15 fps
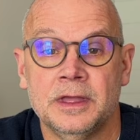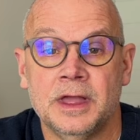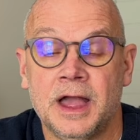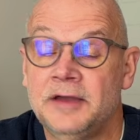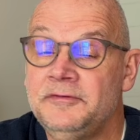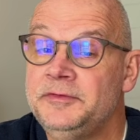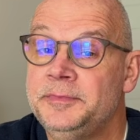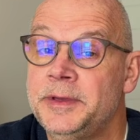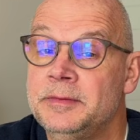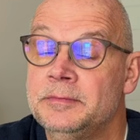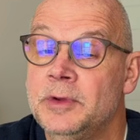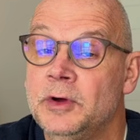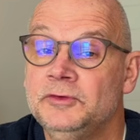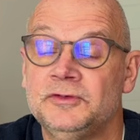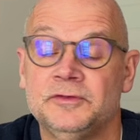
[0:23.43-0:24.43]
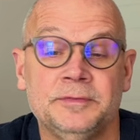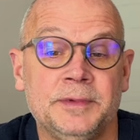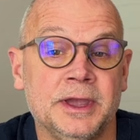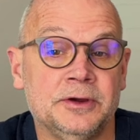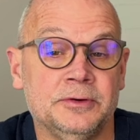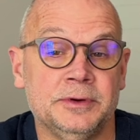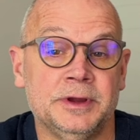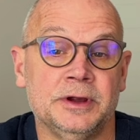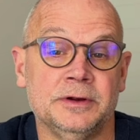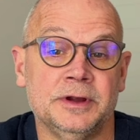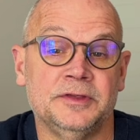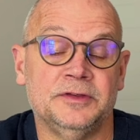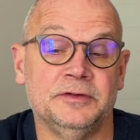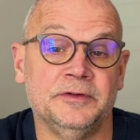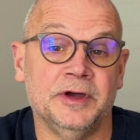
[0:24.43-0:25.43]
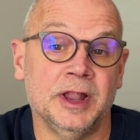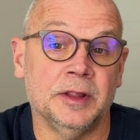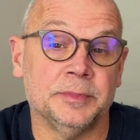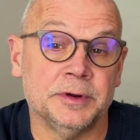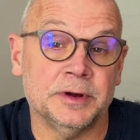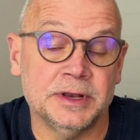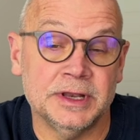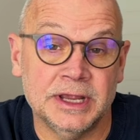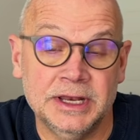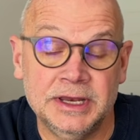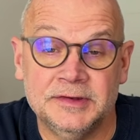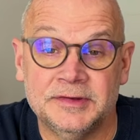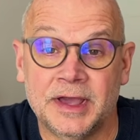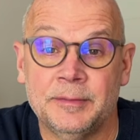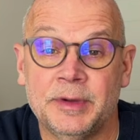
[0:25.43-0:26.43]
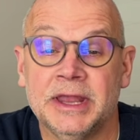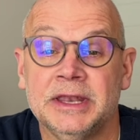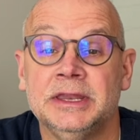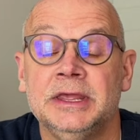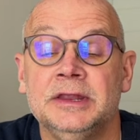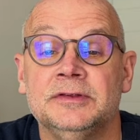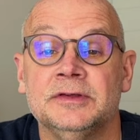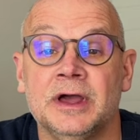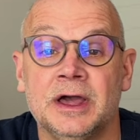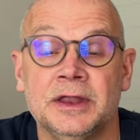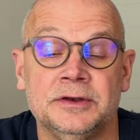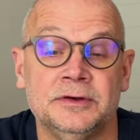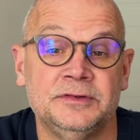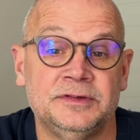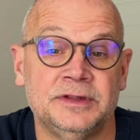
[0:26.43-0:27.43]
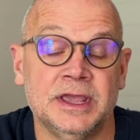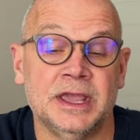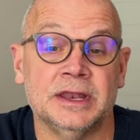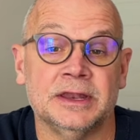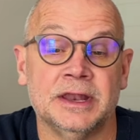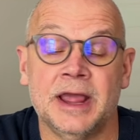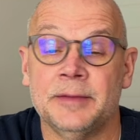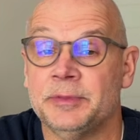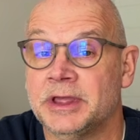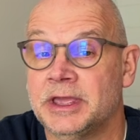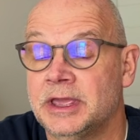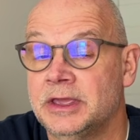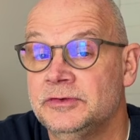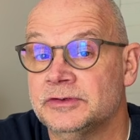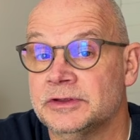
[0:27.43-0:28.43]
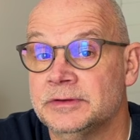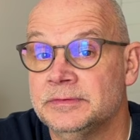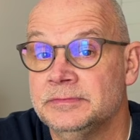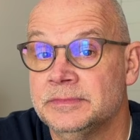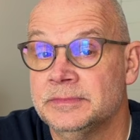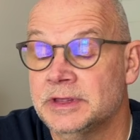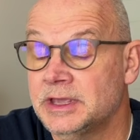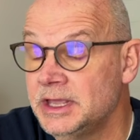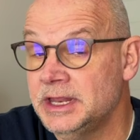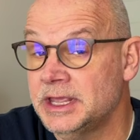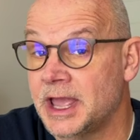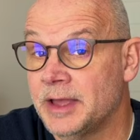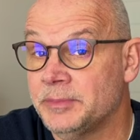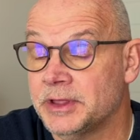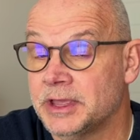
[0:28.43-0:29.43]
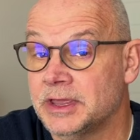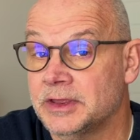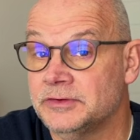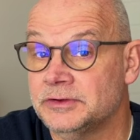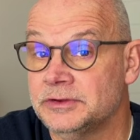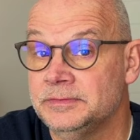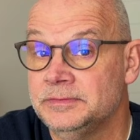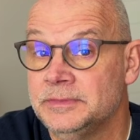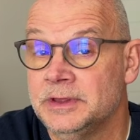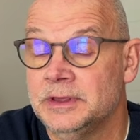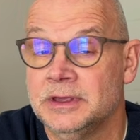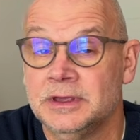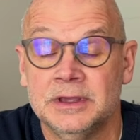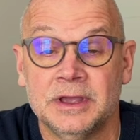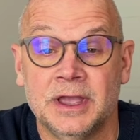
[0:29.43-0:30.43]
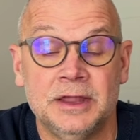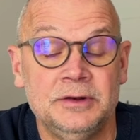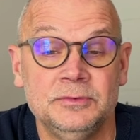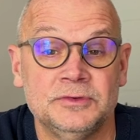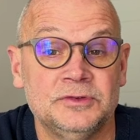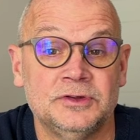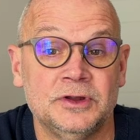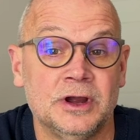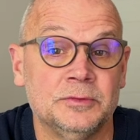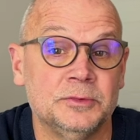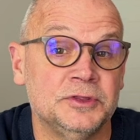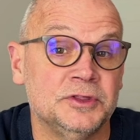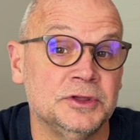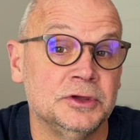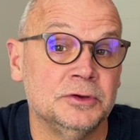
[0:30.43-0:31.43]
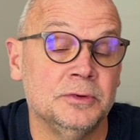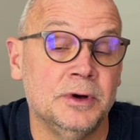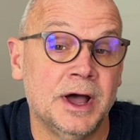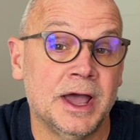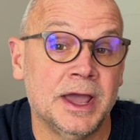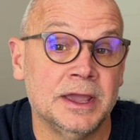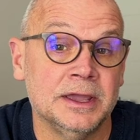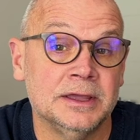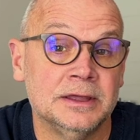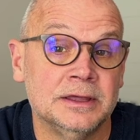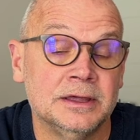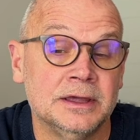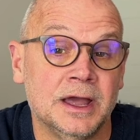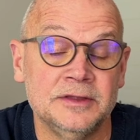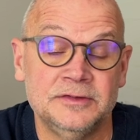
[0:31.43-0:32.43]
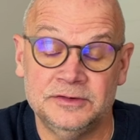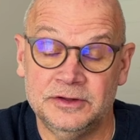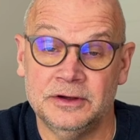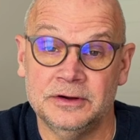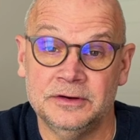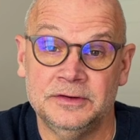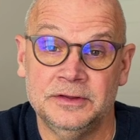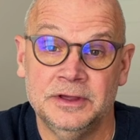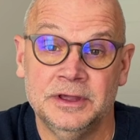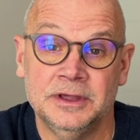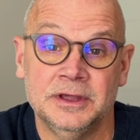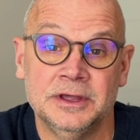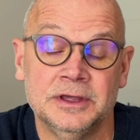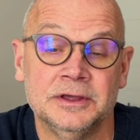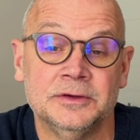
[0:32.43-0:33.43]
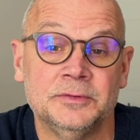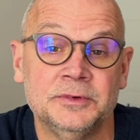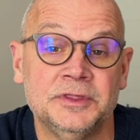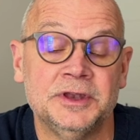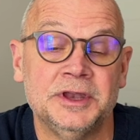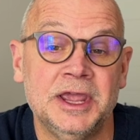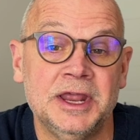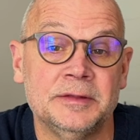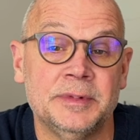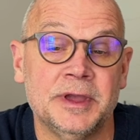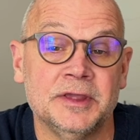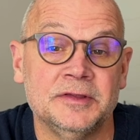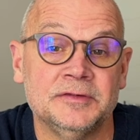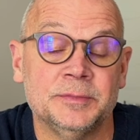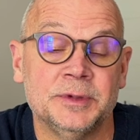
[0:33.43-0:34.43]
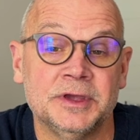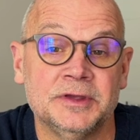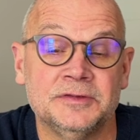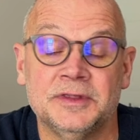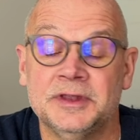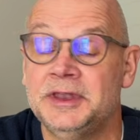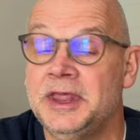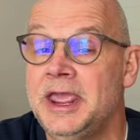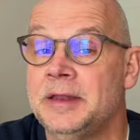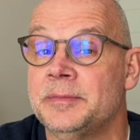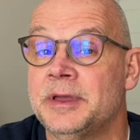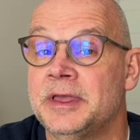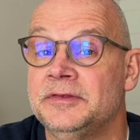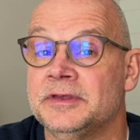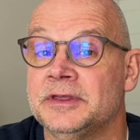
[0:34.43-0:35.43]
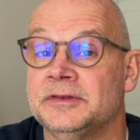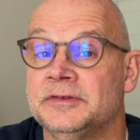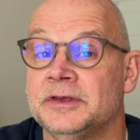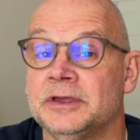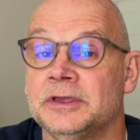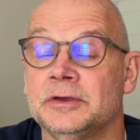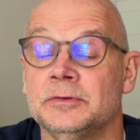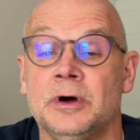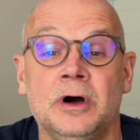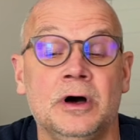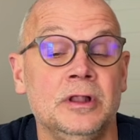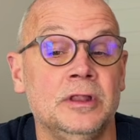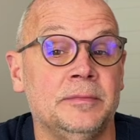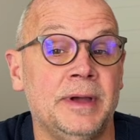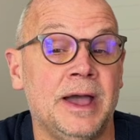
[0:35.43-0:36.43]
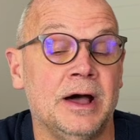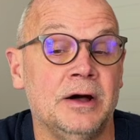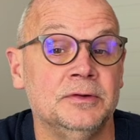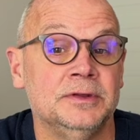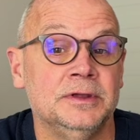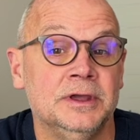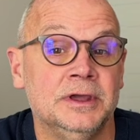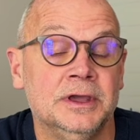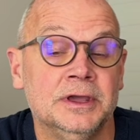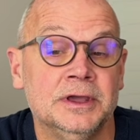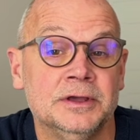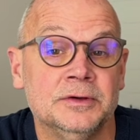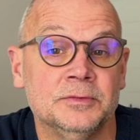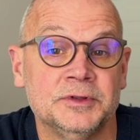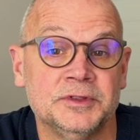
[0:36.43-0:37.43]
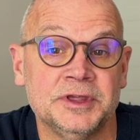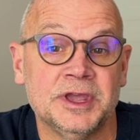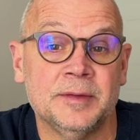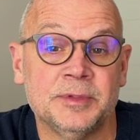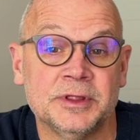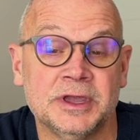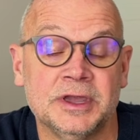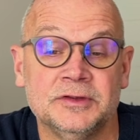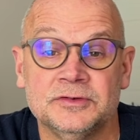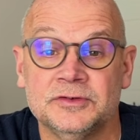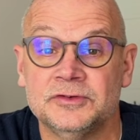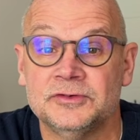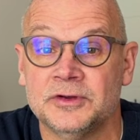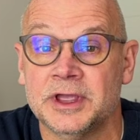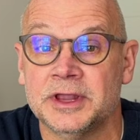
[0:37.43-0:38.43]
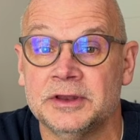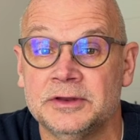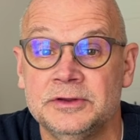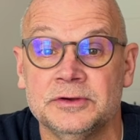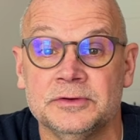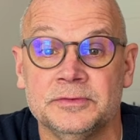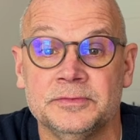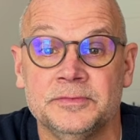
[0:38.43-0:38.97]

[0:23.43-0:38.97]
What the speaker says: I've spent most of my career as a developer, and anytime I need to understand an application, any application, I don't start with the UI. I start with the database, because the database can tell you all about what the application is trying to do,